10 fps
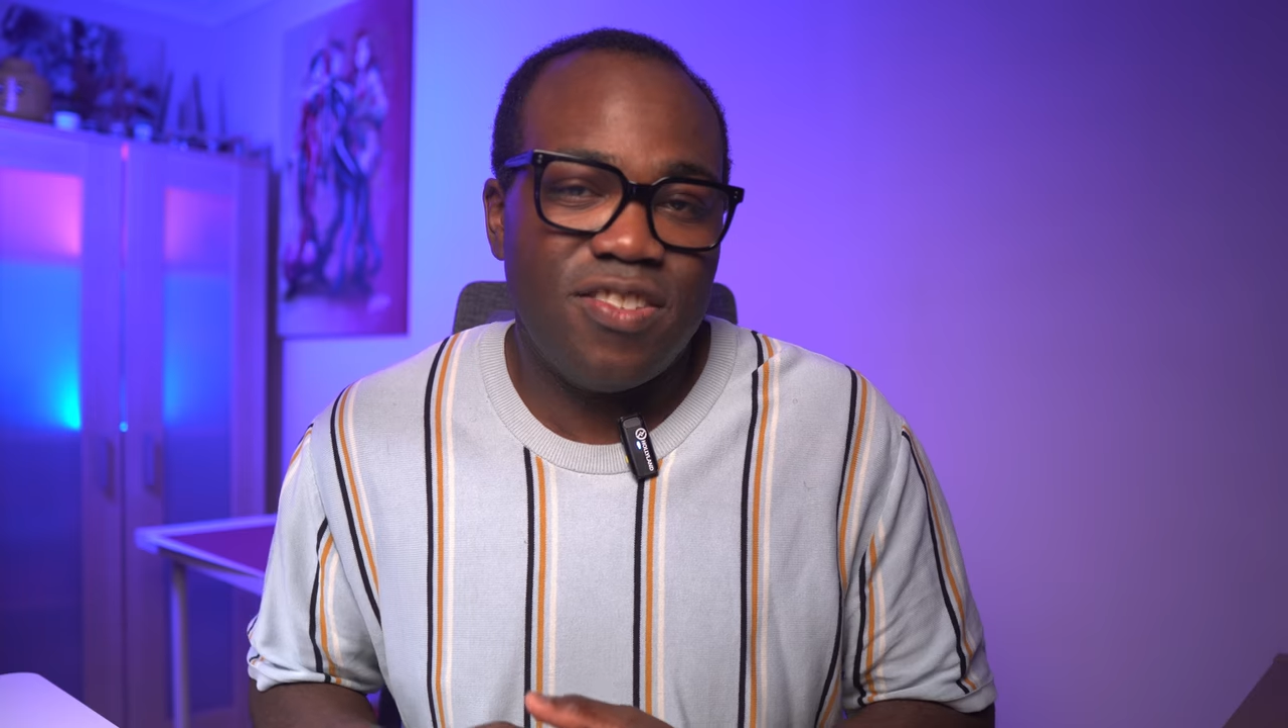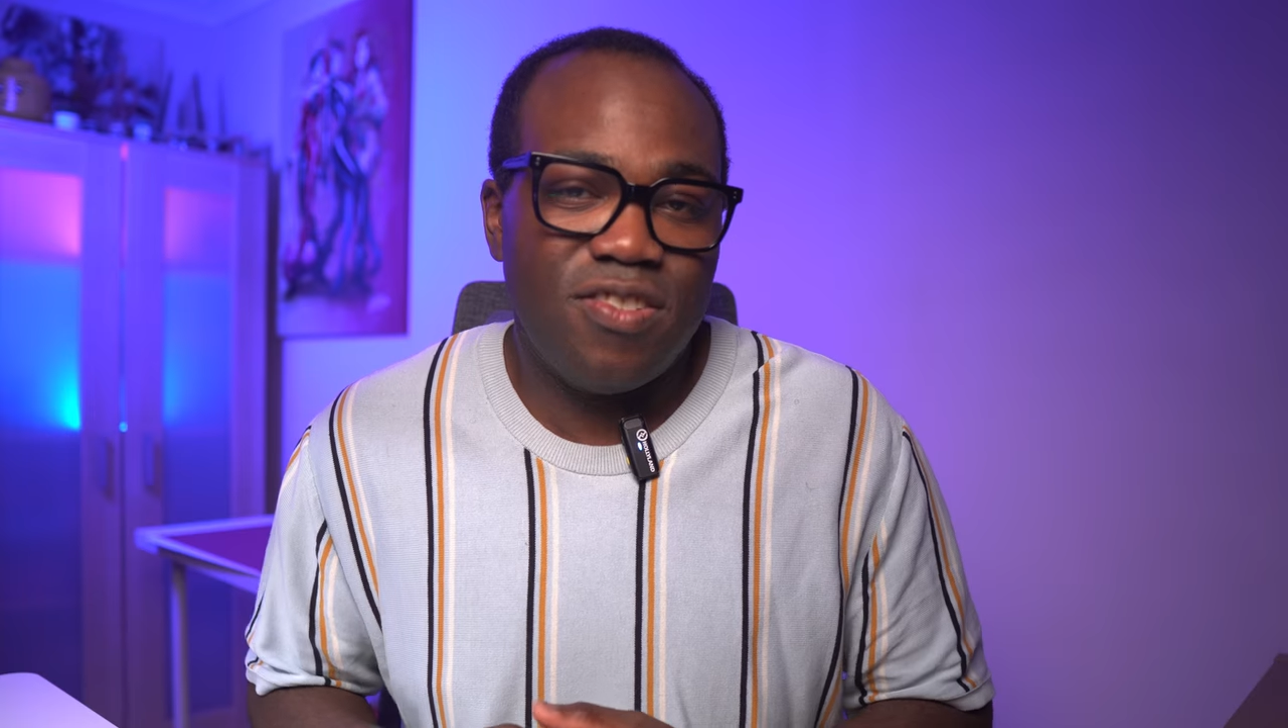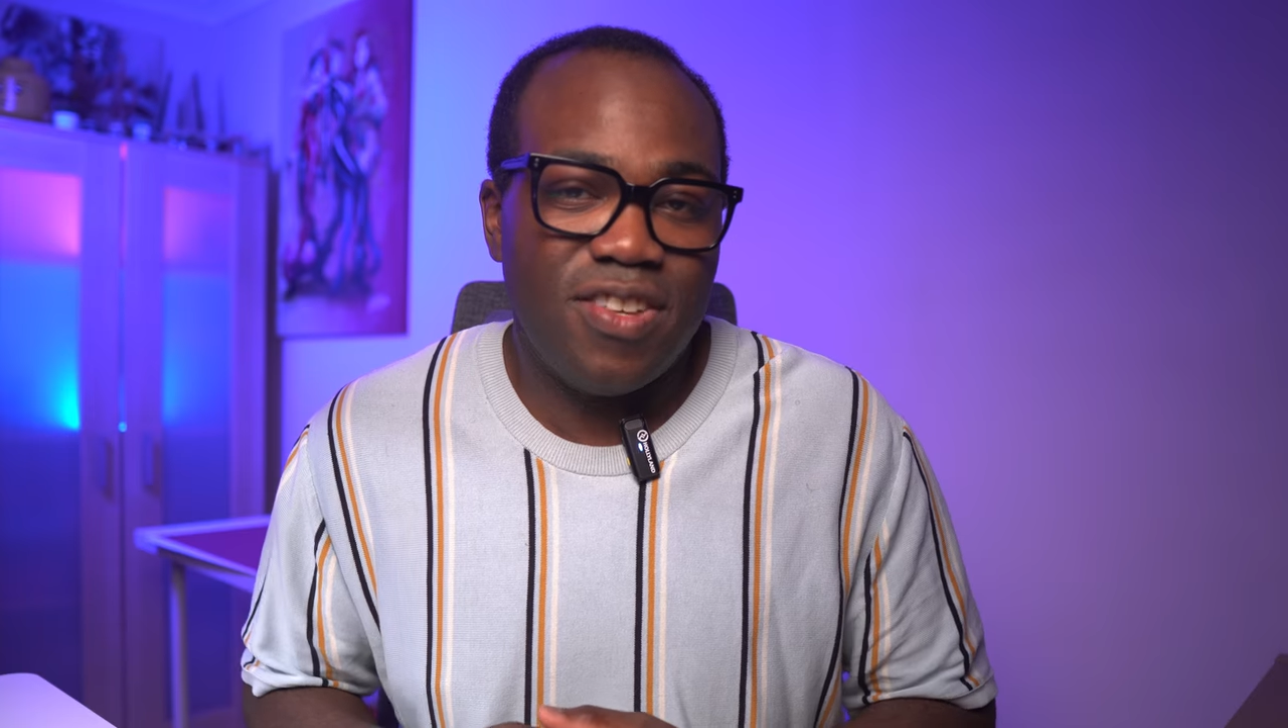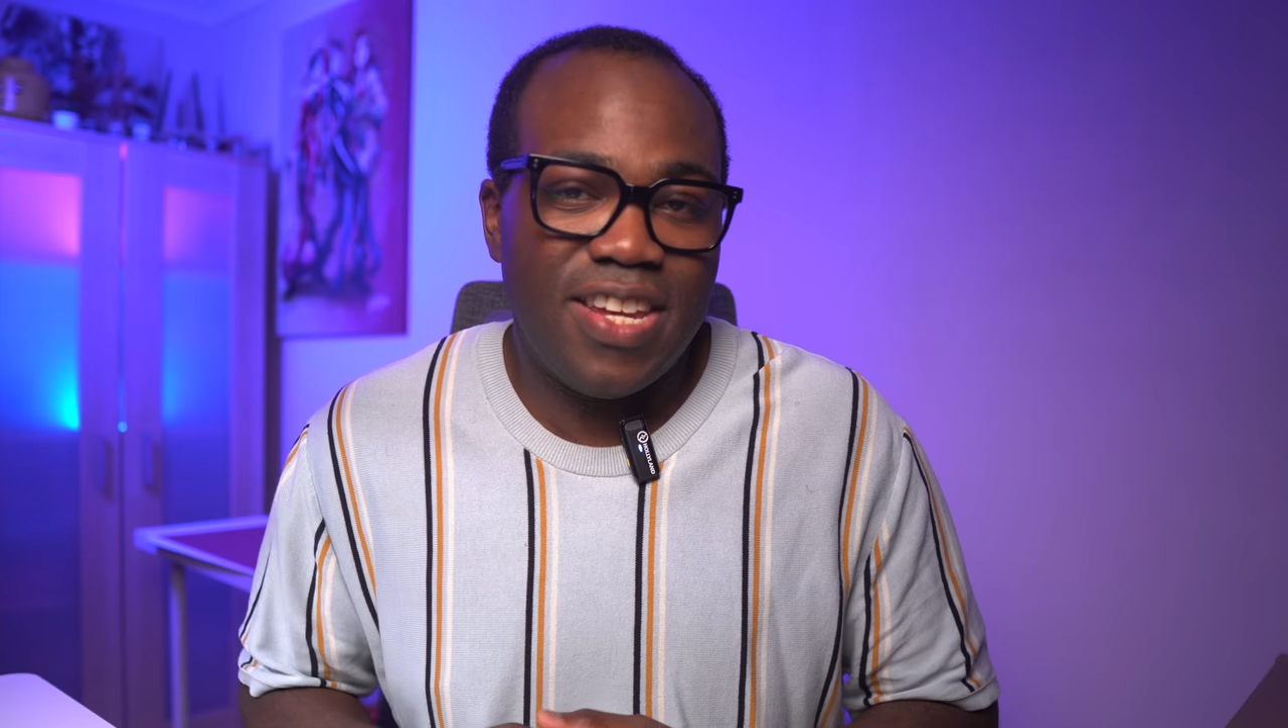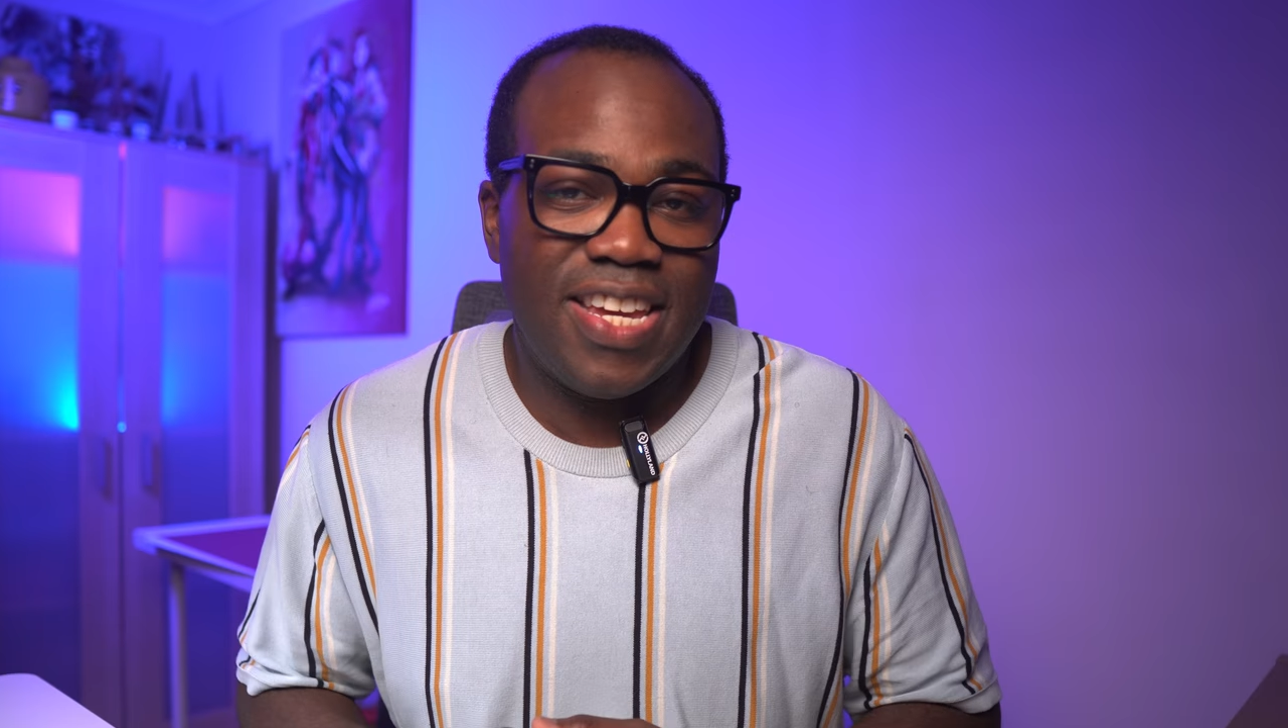
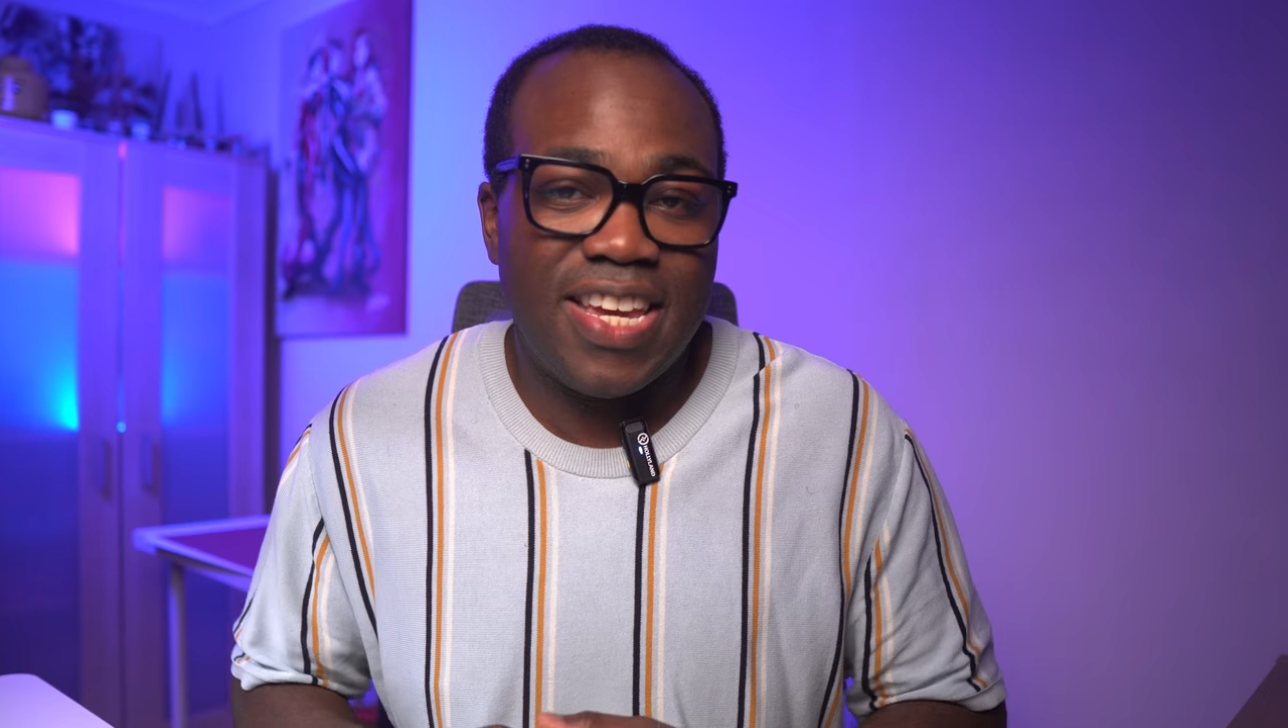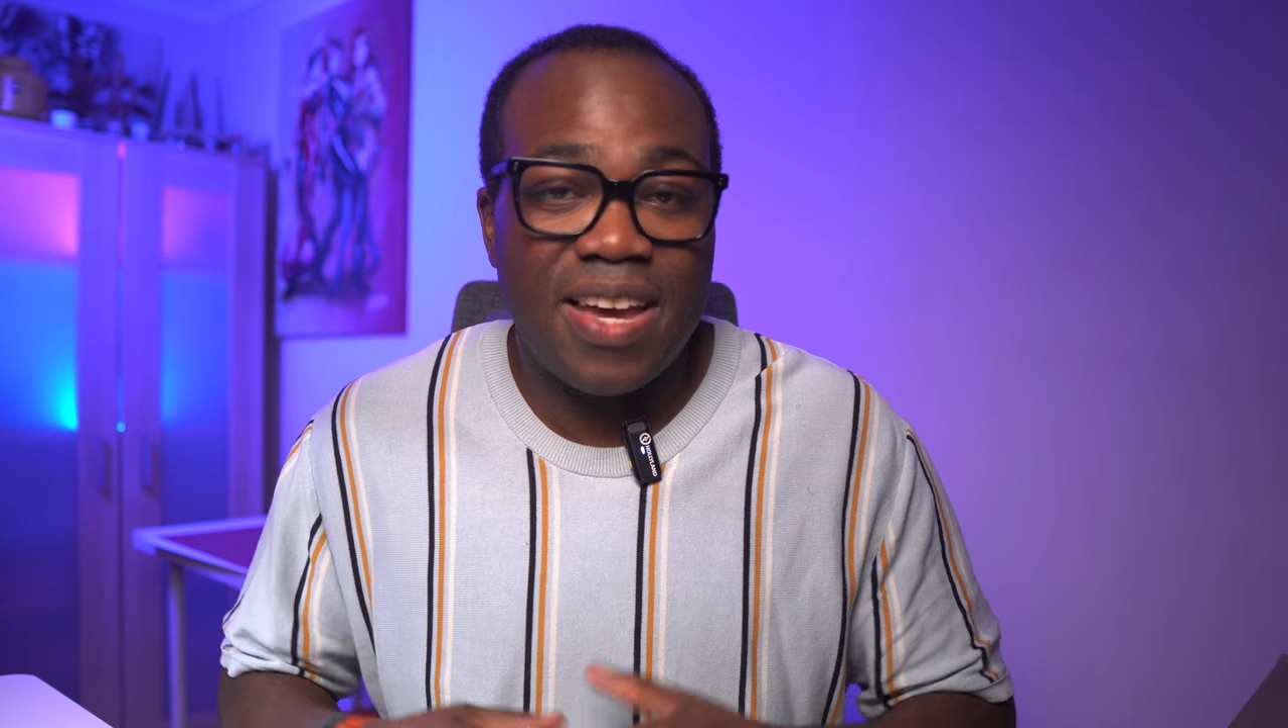is unique,